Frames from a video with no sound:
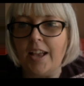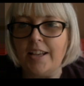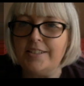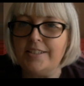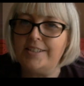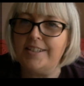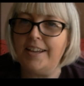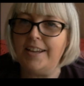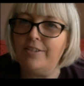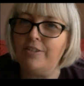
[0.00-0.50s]

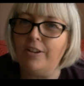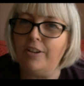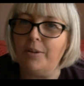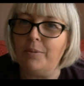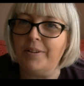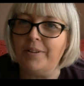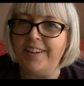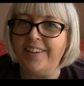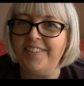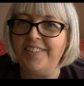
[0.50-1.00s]
Safely,
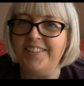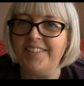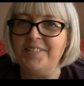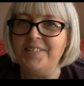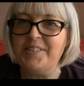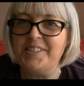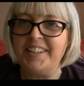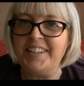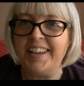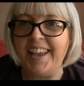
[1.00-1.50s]
without
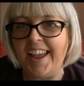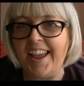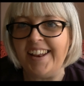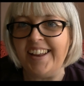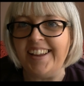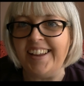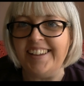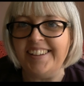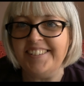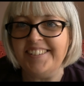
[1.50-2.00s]
losing
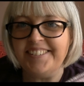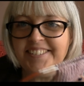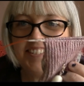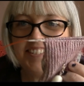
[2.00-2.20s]
any.